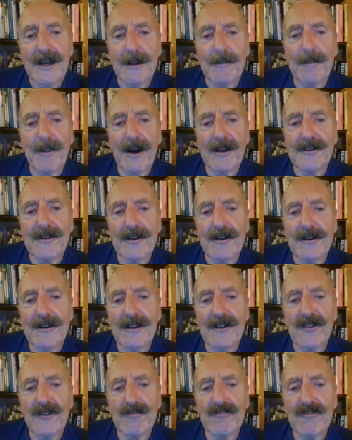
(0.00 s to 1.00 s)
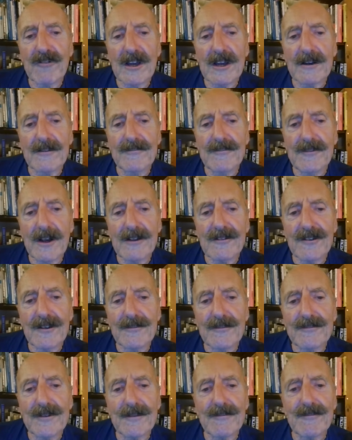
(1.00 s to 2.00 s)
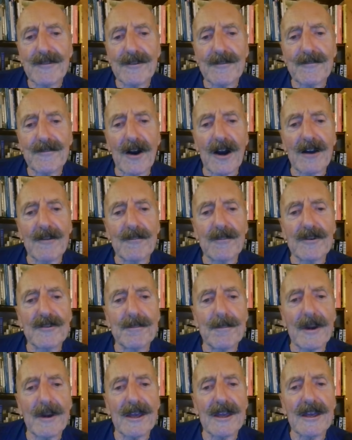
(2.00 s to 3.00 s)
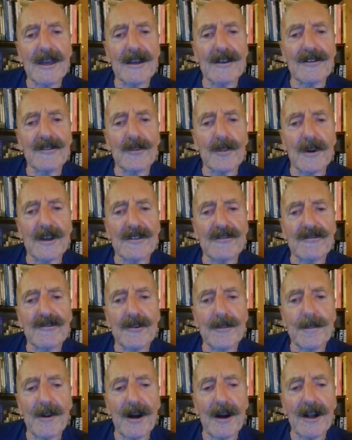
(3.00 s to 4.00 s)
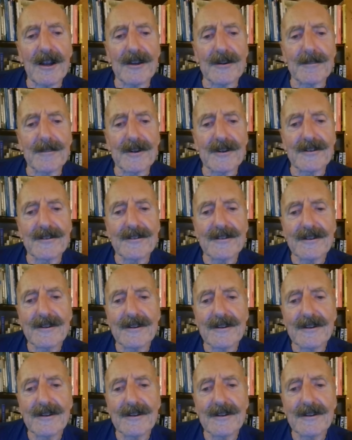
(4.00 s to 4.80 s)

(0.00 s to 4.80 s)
and by the early spring of 1955 was making its way through Parliament.